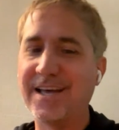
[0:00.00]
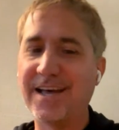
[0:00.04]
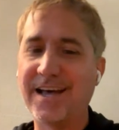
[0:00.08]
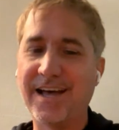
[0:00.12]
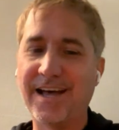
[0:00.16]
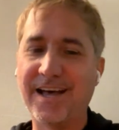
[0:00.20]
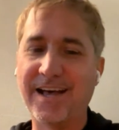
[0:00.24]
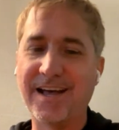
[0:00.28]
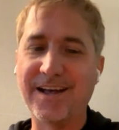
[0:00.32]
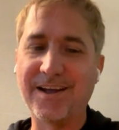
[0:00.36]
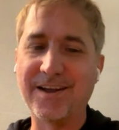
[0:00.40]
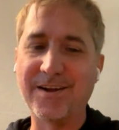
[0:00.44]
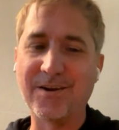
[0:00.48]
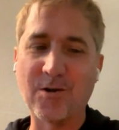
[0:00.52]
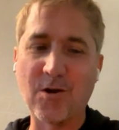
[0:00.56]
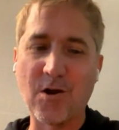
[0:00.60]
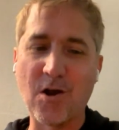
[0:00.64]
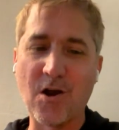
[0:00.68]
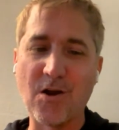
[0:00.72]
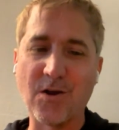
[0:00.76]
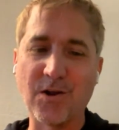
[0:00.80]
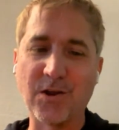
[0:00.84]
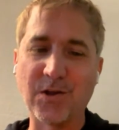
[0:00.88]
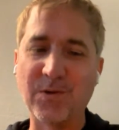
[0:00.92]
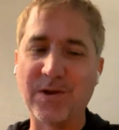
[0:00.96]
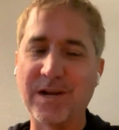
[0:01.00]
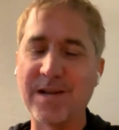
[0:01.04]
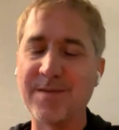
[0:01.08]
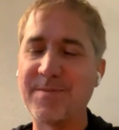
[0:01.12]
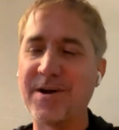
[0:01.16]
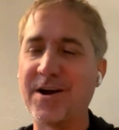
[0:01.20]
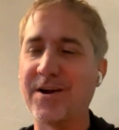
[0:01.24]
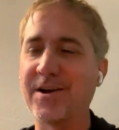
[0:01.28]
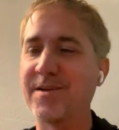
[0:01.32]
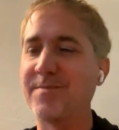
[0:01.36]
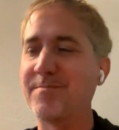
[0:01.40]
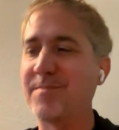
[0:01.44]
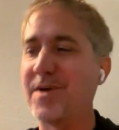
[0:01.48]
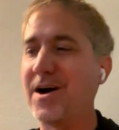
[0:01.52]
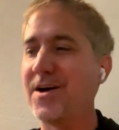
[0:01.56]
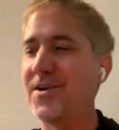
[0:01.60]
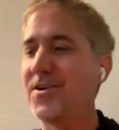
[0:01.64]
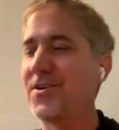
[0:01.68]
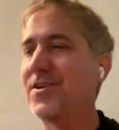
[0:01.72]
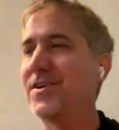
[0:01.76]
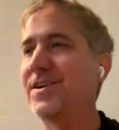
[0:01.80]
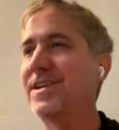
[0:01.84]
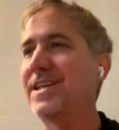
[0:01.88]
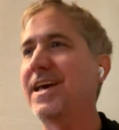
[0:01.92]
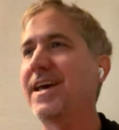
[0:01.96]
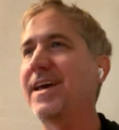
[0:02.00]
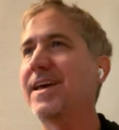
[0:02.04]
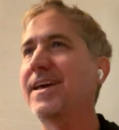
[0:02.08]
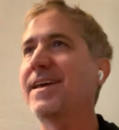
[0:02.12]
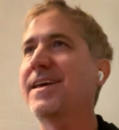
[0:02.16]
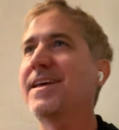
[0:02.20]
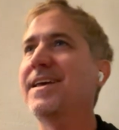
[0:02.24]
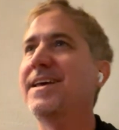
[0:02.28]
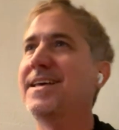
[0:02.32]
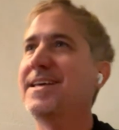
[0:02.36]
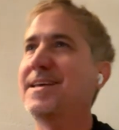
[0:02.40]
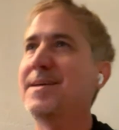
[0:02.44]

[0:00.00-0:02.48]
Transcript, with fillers: uh, or arguing about in modern day